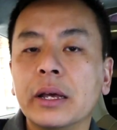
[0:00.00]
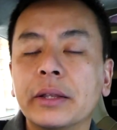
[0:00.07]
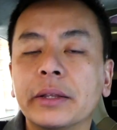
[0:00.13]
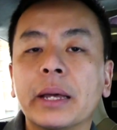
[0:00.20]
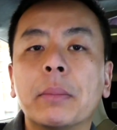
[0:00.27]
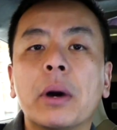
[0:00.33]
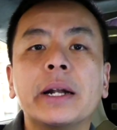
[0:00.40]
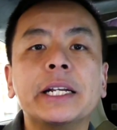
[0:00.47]

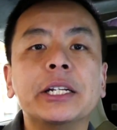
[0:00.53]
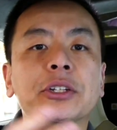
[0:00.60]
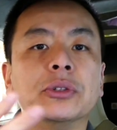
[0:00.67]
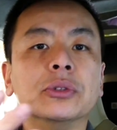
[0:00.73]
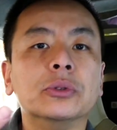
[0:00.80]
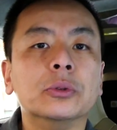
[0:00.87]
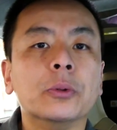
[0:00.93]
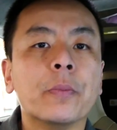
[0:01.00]
They might need
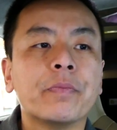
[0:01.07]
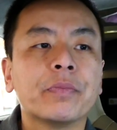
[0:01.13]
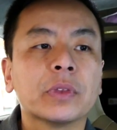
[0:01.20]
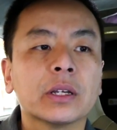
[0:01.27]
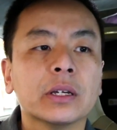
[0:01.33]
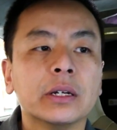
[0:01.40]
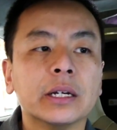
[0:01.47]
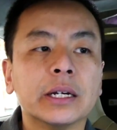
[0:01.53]
to
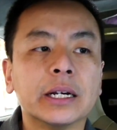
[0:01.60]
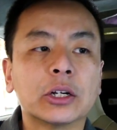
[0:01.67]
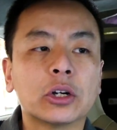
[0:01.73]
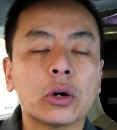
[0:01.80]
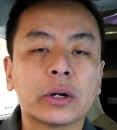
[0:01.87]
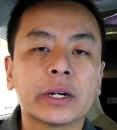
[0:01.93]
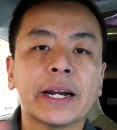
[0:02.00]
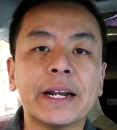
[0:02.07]
uh,
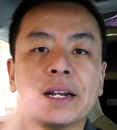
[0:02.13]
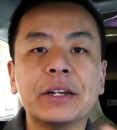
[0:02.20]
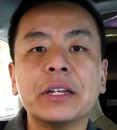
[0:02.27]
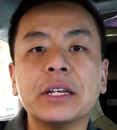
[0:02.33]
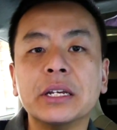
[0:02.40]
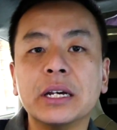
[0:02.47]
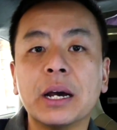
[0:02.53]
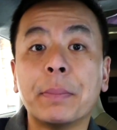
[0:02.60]
congregate
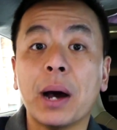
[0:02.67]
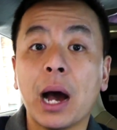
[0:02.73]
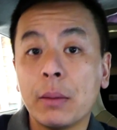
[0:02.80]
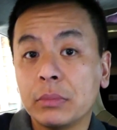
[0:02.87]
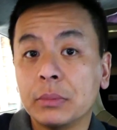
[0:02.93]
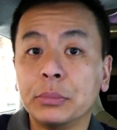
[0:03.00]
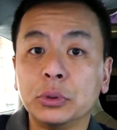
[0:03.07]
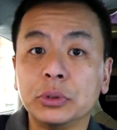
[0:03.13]
near
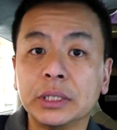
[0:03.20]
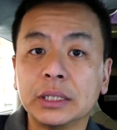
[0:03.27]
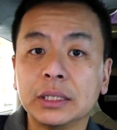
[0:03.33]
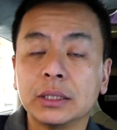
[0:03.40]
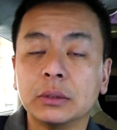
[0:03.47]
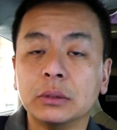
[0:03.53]
apartment buildings.